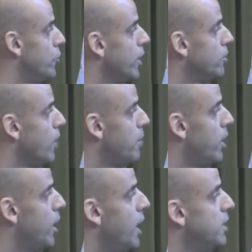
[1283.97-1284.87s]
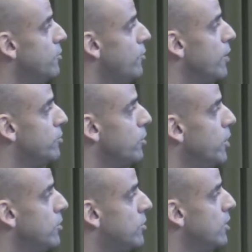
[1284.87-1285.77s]
You can grab a 85
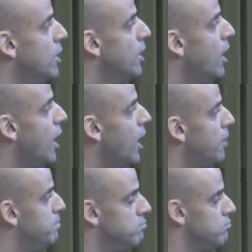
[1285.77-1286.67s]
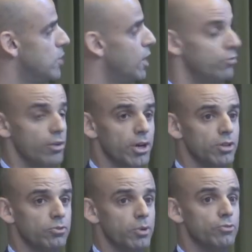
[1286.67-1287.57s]
degrees very
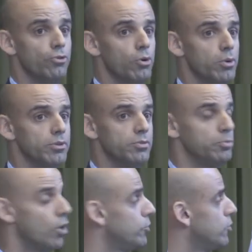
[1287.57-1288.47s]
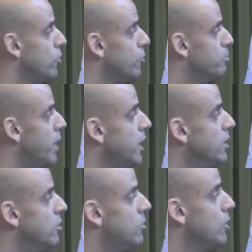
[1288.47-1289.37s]
straightforward process of
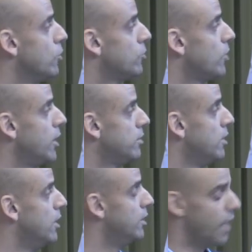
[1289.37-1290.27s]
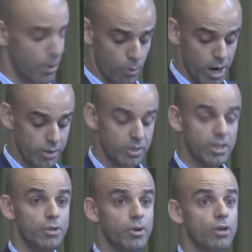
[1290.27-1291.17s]
making these zinc oxide nanowires, and
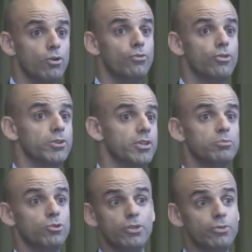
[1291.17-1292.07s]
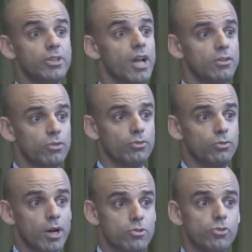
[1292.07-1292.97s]
then you can convert them to different kinds of
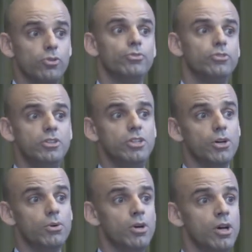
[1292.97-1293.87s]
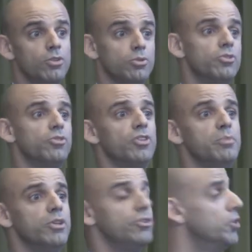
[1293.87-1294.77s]
structures of ZTO. So it's the
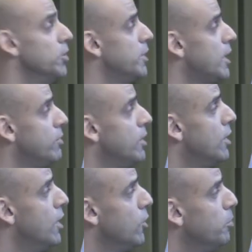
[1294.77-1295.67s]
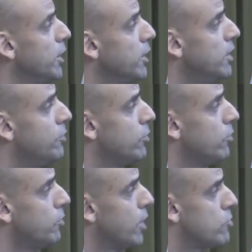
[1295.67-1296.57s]
same material, but having completely different
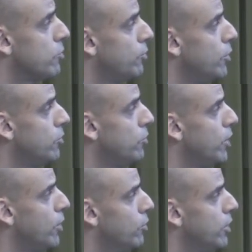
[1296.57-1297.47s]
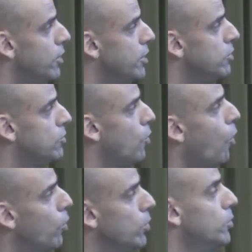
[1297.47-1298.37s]
structures. For instance, you can create this
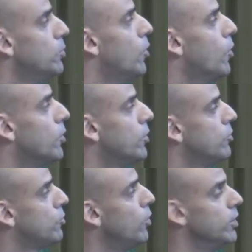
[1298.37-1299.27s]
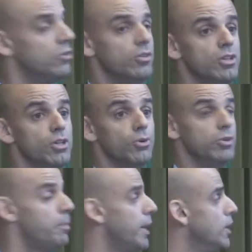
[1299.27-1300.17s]
hollow or solid ZTO
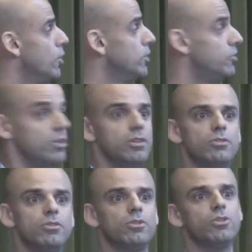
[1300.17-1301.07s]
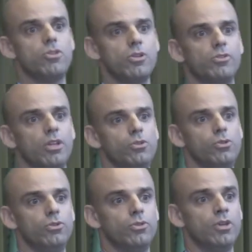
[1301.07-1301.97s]
depending on the synthesis conditions that you
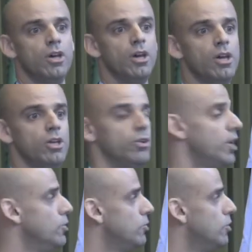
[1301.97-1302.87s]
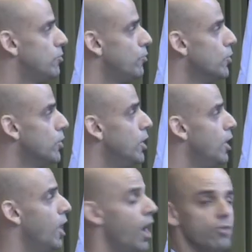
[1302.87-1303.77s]
use. You can use this for
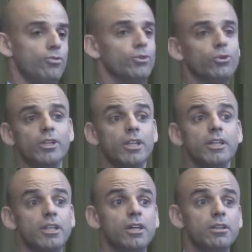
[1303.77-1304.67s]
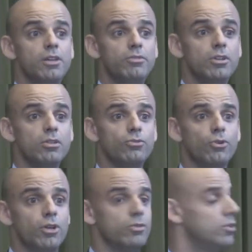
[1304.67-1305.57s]
photocatalytic activities,
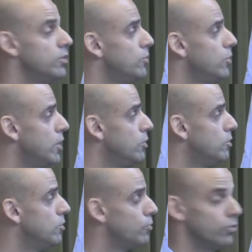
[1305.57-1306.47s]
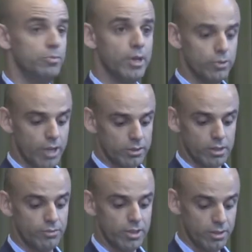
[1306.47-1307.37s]
for instance. You can use this for semiconductor
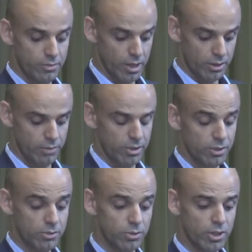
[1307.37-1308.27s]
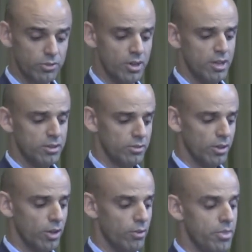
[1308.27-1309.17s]
activities. So there's a
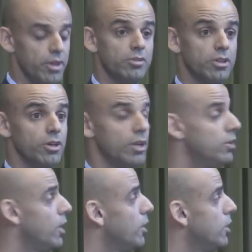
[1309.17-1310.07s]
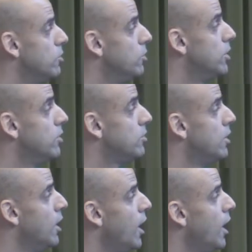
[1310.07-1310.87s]
lot of things that you can do with this.